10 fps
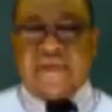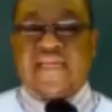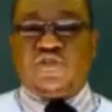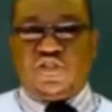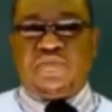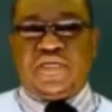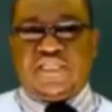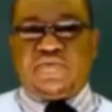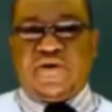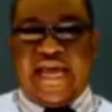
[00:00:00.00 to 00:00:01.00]
parallel to the
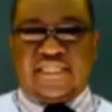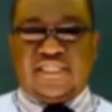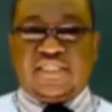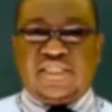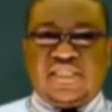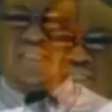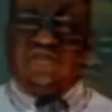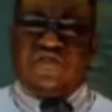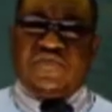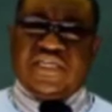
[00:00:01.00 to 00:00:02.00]
principal axis, that
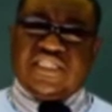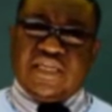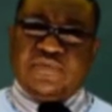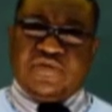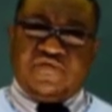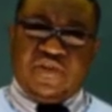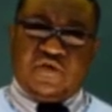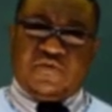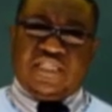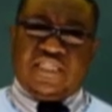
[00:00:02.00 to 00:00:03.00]
is from the tip of the
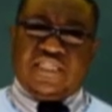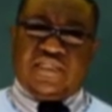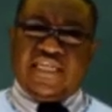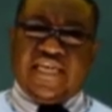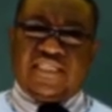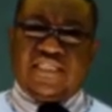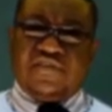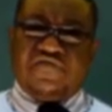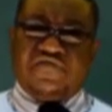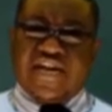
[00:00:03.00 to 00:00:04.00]
object, and gets
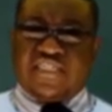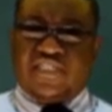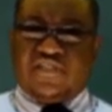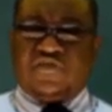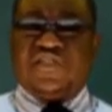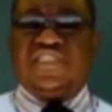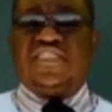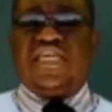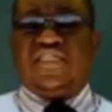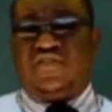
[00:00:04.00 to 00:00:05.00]
refracted through the
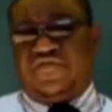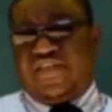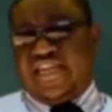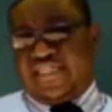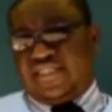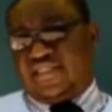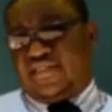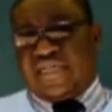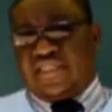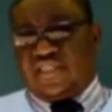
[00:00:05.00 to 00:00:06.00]
center of the lens,
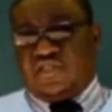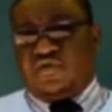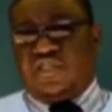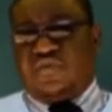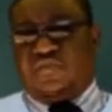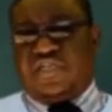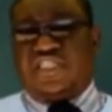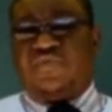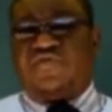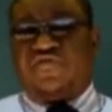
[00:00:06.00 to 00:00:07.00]
passes through the
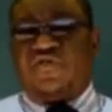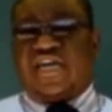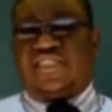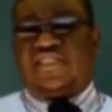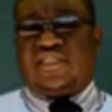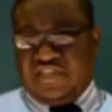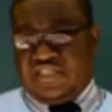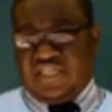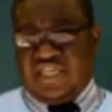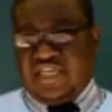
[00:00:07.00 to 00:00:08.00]
principal focus. The
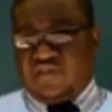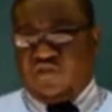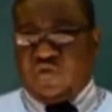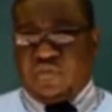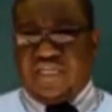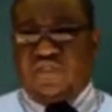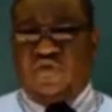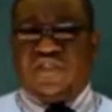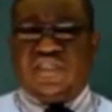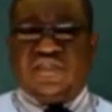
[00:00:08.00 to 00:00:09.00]
first ray that you please
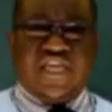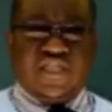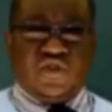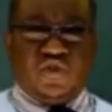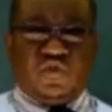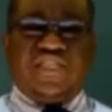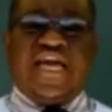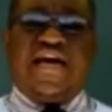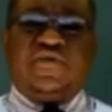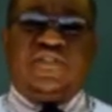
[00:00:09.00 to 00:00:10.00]
don't forget to put
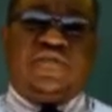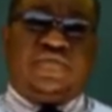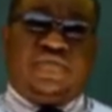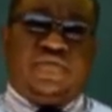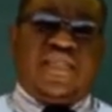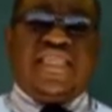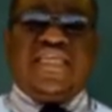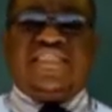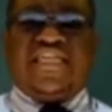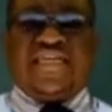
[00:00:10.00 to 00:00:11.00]
the arrows. And then
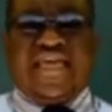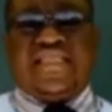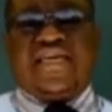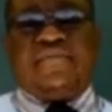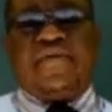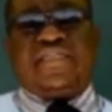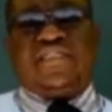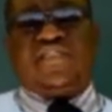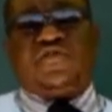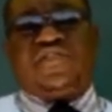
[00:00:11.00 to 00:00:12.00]
there's a ray that
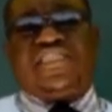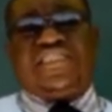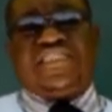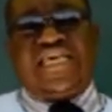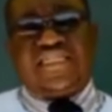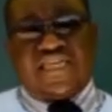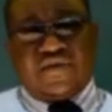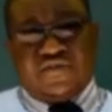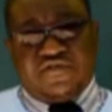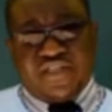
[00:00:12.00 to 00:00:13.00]
passes through the center
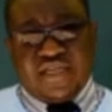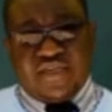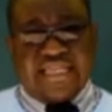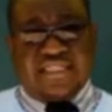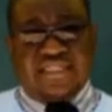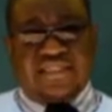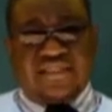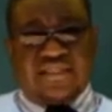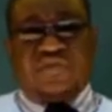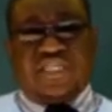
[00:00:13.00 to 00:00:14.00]
of the lens,
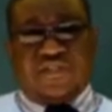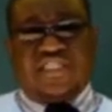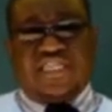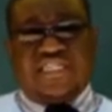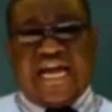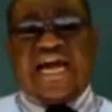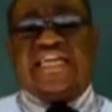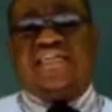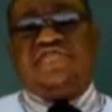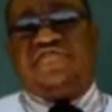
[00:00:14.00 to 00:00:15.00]
the optical center,
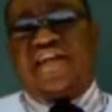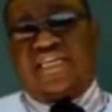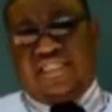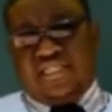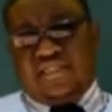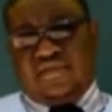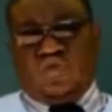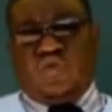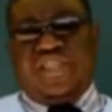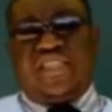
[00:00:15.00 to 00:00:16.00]
unrefracted.
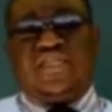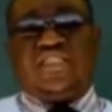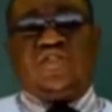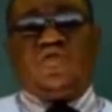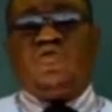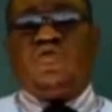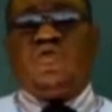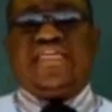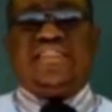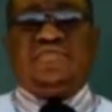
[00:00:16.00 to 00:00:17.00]
So when these two
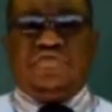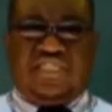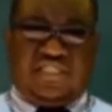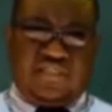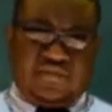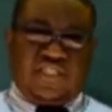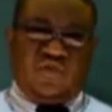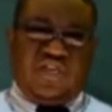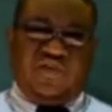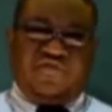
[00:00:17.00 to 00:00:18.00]
rays meet, that's where